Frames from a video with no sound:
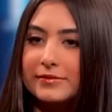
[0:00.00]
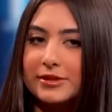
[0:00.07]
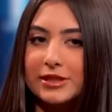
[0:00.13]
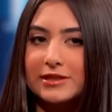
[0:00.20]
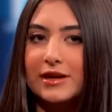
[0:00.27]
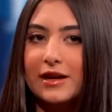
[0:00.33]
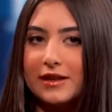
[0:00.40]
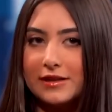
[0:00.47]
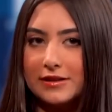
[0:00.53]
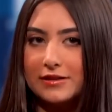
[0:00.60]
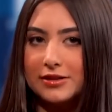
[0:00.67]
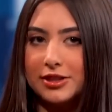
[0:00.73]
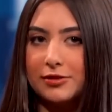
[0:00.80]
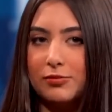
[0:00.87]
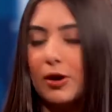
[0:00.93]
She's
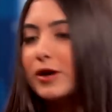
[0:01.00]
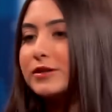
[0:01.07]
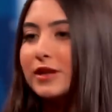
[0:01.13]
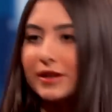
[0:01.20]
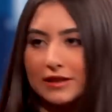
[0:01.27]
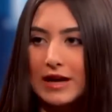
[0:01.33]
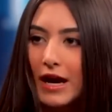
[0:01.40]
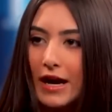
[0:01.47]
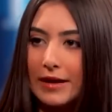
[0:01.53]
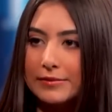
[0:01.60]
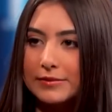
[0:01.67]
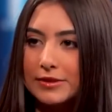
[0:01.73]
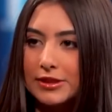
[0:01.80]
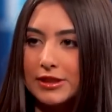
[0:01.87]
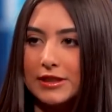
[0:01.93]
not, she works all the
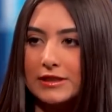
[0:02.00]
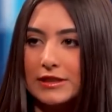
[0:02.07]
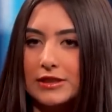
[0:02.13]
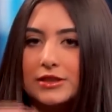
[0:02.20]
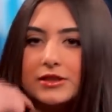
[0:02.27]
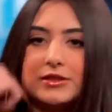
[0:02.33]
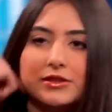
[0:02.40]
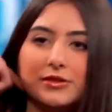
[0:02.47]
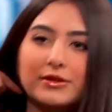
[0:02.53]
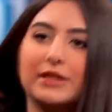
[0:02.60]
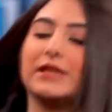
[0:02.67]
time. She doesn't do